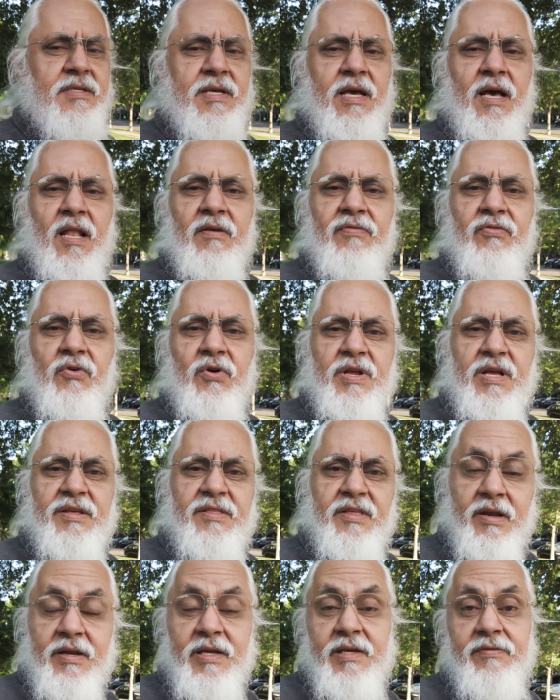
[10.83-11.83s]
California. I
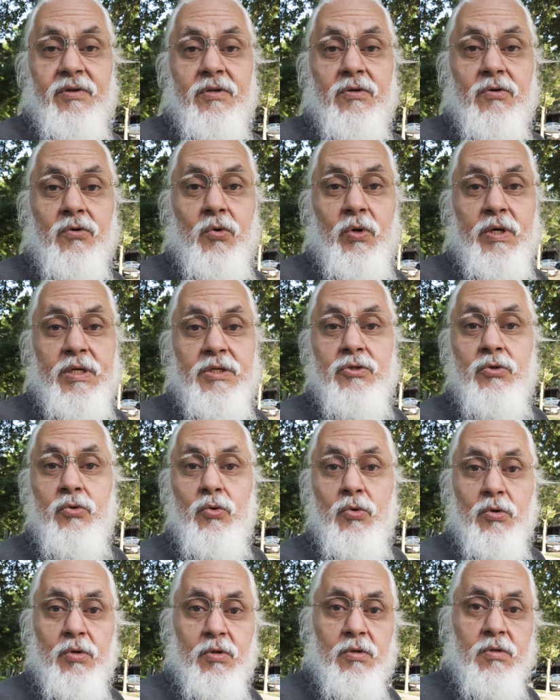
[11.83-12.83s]
thought I'd give you a little quick
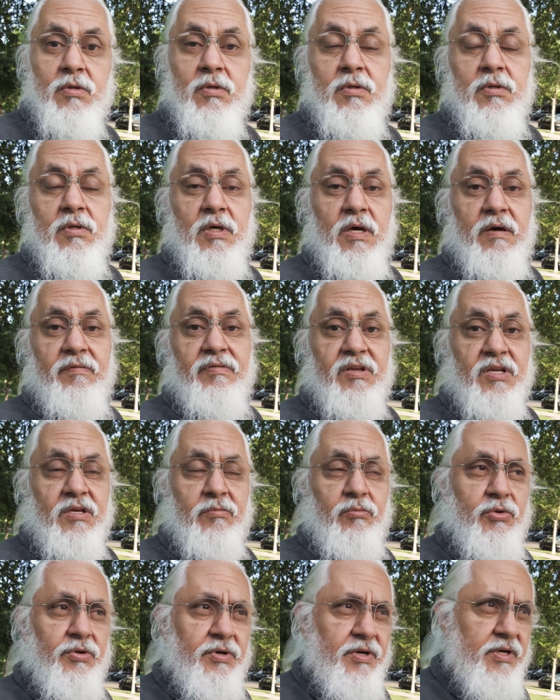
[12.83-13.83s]
tour of the
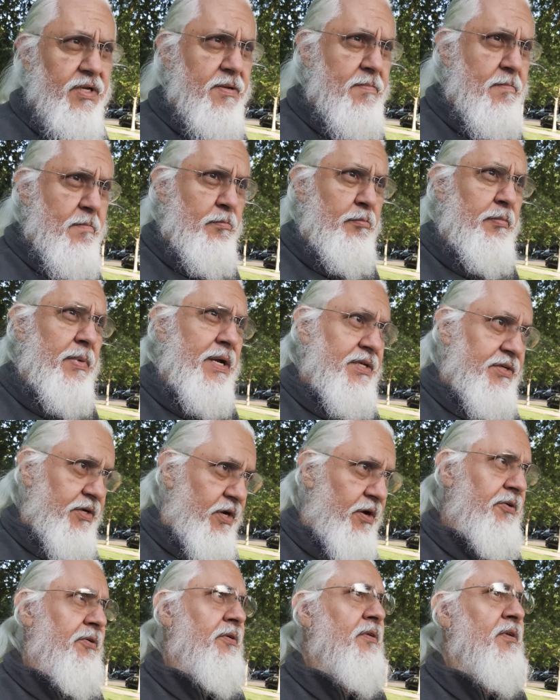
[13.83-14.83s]
community. My
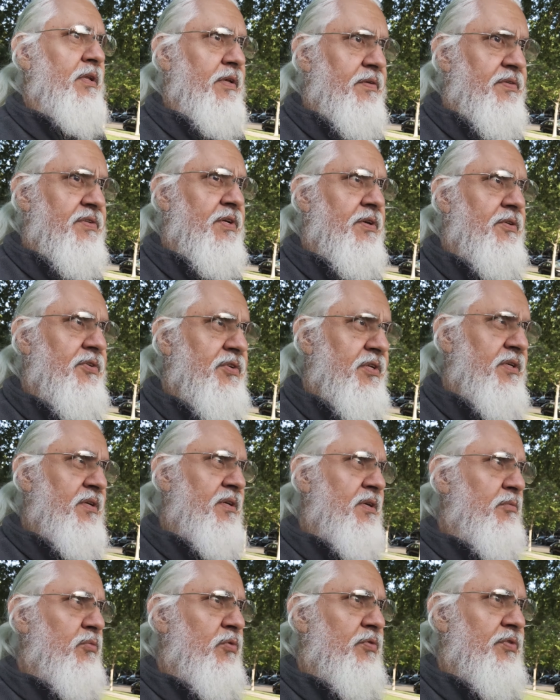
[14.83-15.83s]
daughter Liz here,
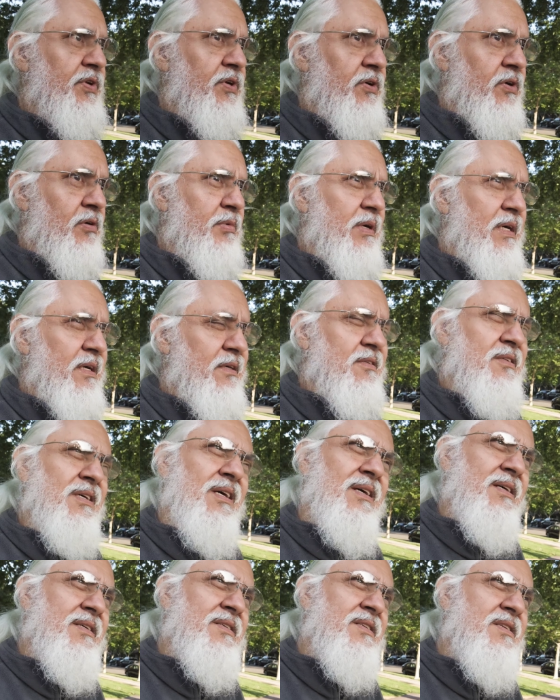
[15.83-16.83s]
she moved here about,
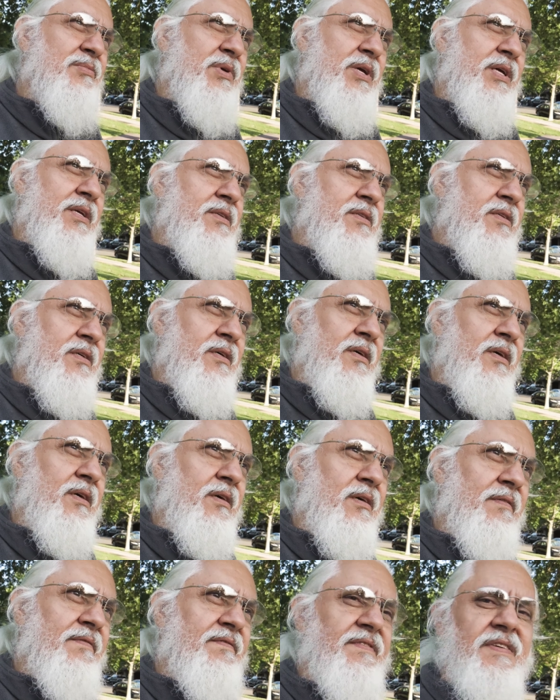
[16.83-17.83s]
I estimate,
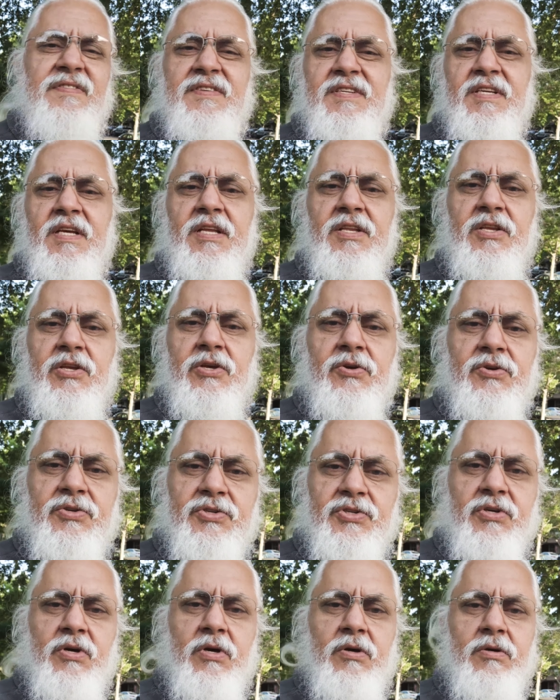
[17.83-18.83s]
15
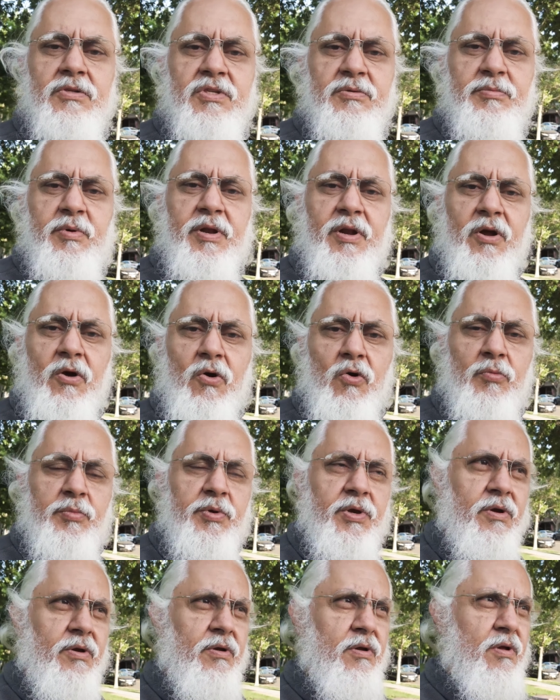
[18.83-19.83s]
years ago. She bought a home
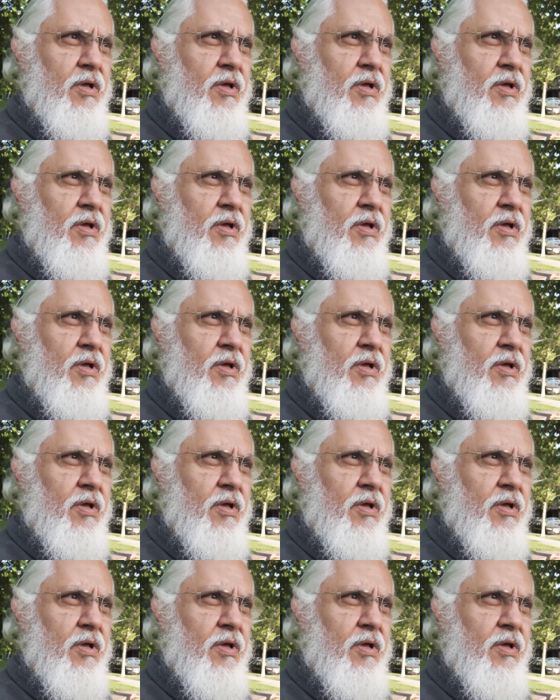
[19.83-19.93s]
here.